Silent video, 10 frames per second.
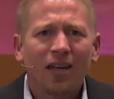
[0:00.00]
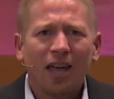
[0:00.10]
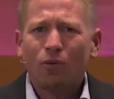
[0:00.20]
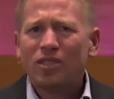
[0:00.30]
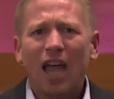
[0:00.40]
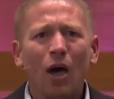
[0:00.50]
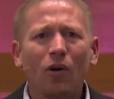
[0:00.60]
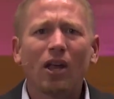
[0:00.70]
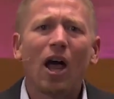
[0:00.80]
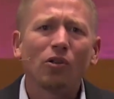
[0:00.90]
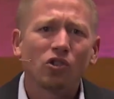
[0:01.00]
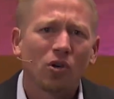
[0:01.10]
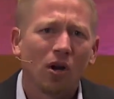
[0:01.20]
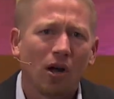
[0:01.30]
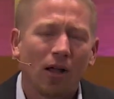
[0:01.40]
And it was
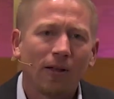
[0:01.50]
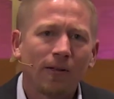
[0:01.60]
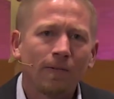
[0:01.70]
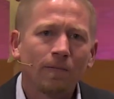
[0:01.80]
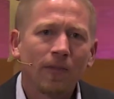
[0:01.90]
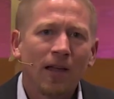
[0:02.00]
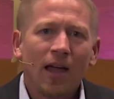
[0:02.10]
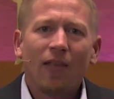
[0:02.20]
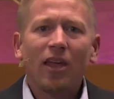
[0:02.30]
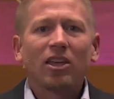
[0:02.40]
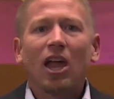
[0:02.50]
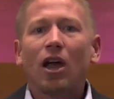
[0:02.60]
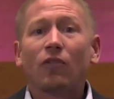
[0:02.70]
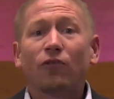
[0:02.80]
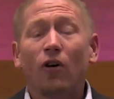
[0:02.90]
countercultural. And they
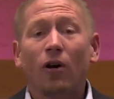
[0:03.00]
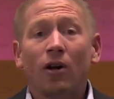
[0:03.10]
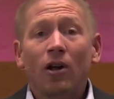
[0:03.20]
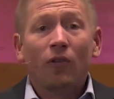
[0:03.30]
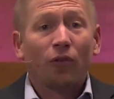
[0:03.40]
cared for,